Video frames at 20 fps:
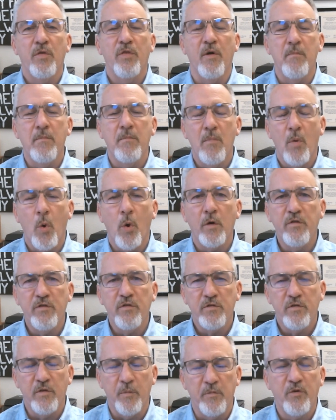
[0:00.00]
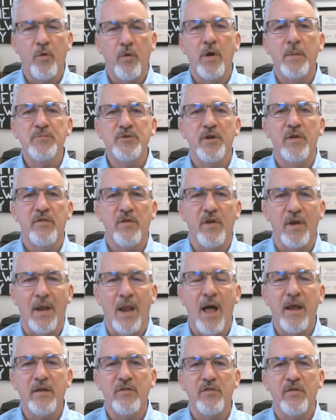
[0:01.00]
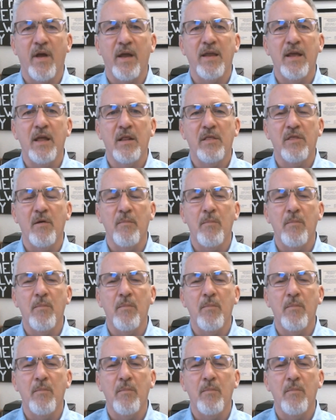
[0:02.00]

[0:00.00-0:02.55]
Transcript: The more subscriptions and likes I get,